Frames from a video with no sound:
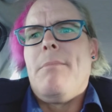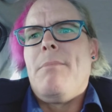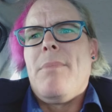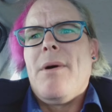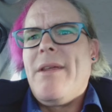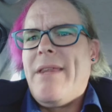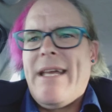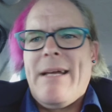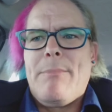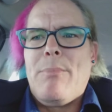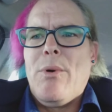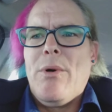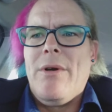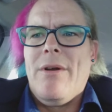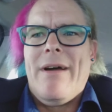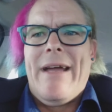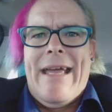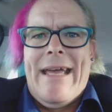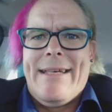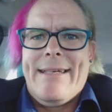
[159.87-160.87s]
By that
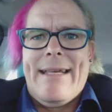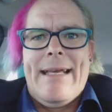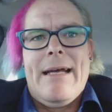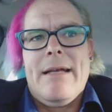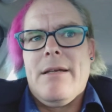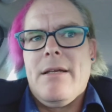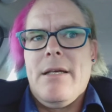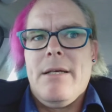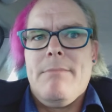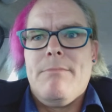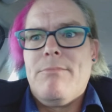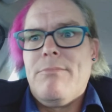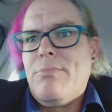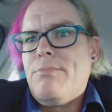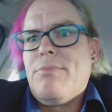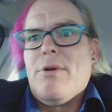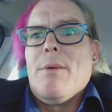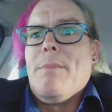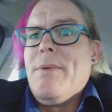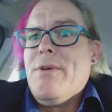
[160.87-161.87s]
point, I hadn't had a
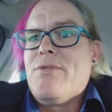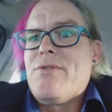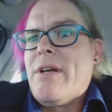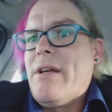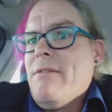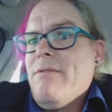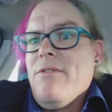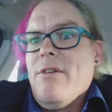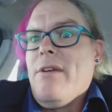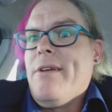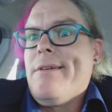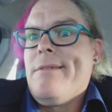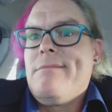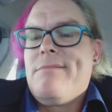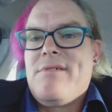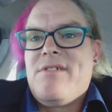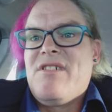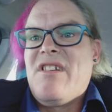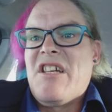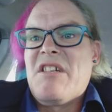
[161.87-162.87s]
proper drink for like
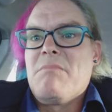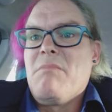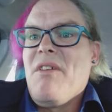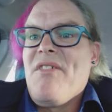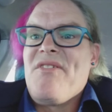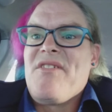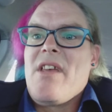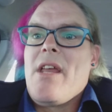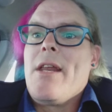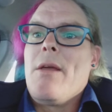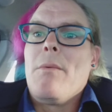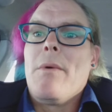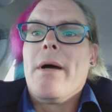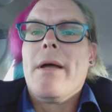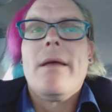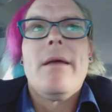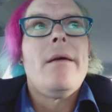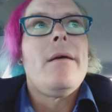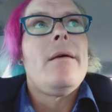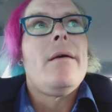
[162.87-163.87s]
6 months
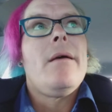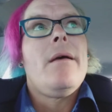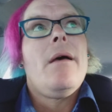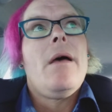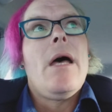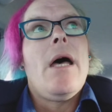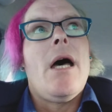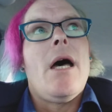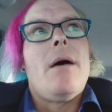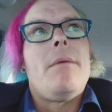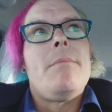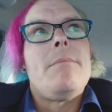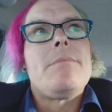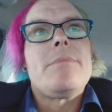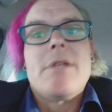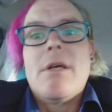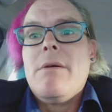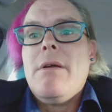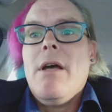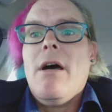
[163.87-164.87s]
anyway.
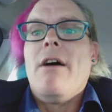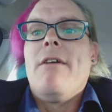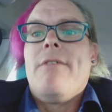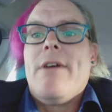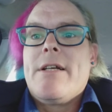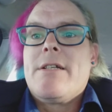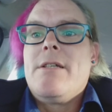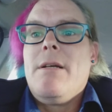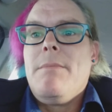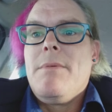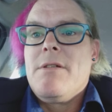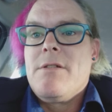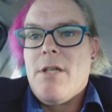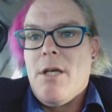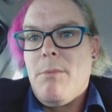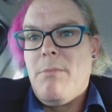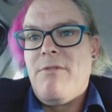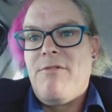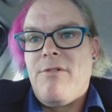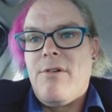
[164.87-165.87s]
So yeah, I've actually been
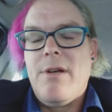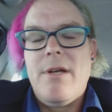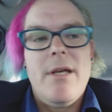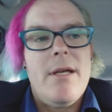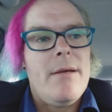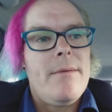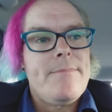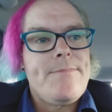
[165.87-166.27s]
sober for a year.